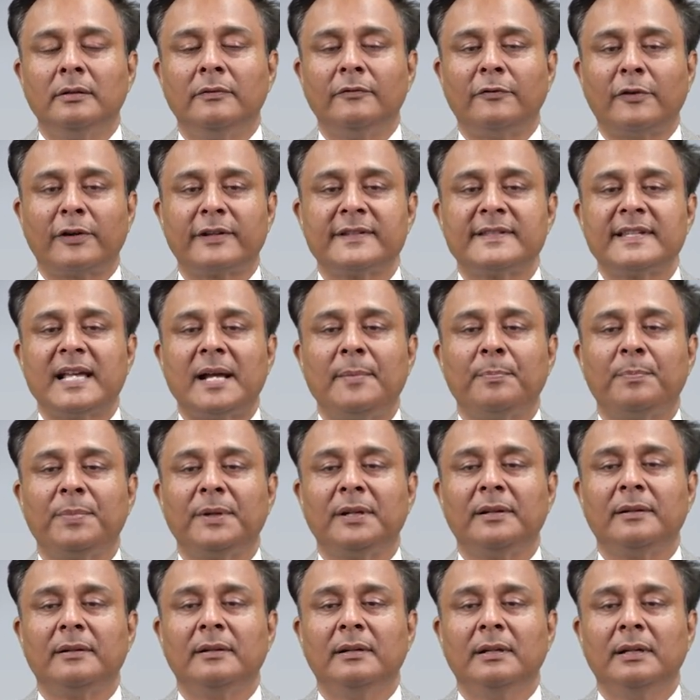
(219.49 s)
For
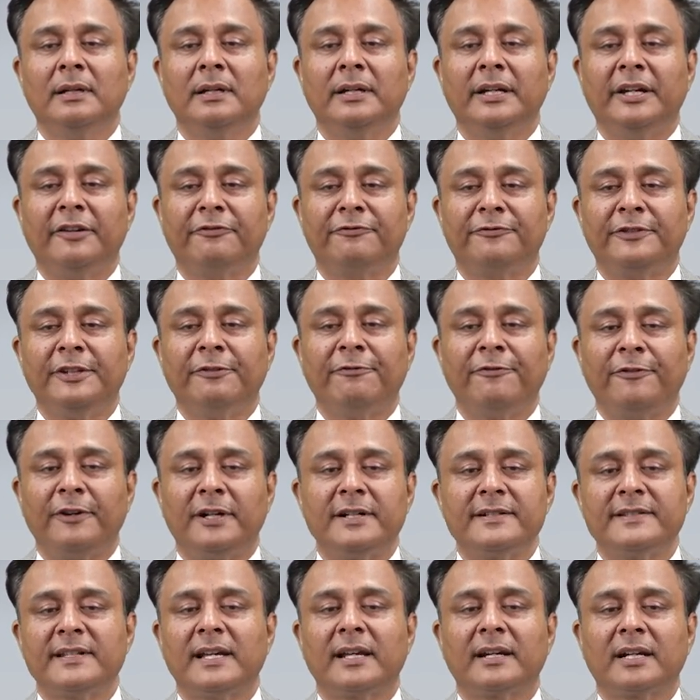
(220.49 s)
example, if the
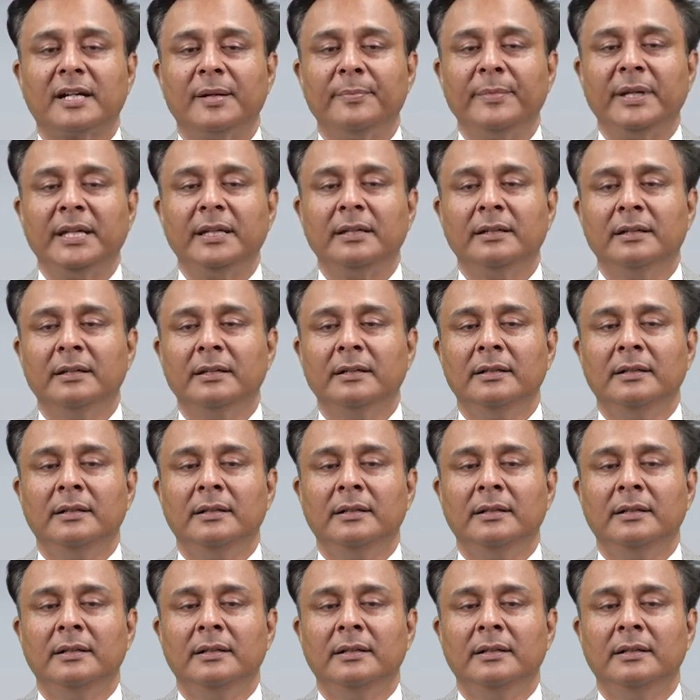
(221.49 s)
floods are coming,